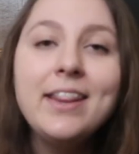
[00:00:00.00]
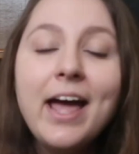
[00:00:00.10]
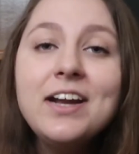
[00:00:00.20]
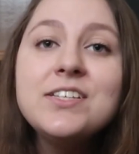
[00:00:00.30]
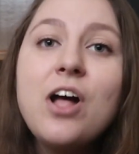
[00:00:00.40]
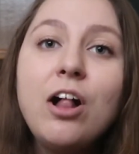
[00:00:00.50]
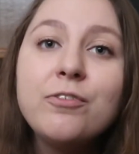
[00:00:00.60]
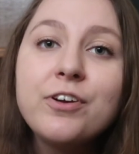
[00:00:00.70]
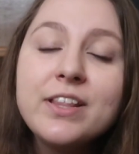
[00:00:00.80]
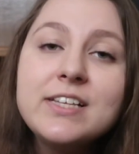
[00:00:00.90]
And that is
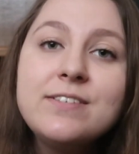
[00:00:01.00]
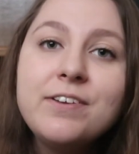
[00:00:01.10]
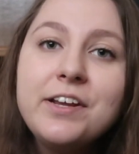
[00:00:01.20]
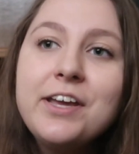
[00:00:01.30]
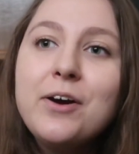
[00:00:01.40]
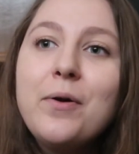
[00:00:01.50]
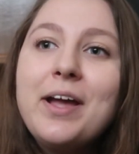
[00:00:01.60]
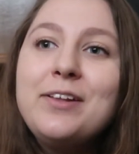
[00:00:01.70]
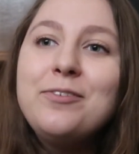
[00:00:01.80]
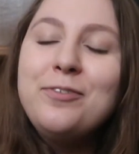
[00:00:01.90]
all for this video.
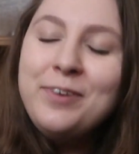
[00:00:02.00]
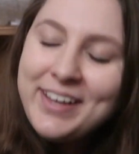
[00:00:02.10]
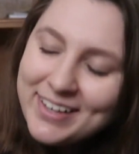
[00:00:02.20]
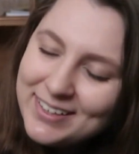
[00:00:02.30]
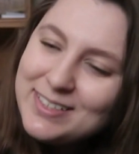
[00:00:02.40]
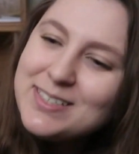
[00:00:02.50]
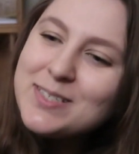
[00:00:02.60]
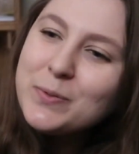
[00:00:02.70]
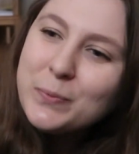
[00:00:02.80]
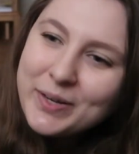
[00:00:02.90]
It
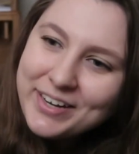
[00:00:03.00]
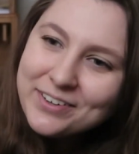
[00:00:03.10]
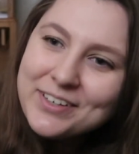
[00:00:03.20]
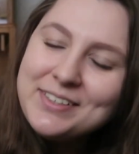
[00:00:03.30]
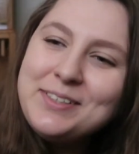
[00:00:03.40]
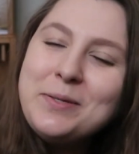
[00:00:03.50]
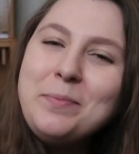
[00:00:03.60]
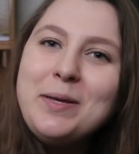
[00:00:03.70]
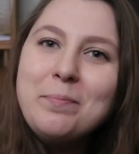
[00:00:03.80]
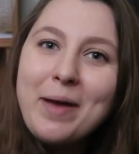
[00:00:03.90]
feels weird to
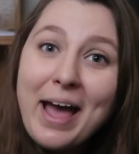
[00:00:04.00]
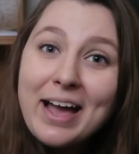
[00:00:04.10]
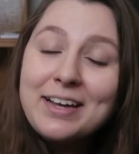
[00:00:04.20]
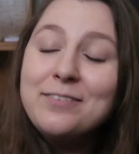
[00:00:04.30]
be back.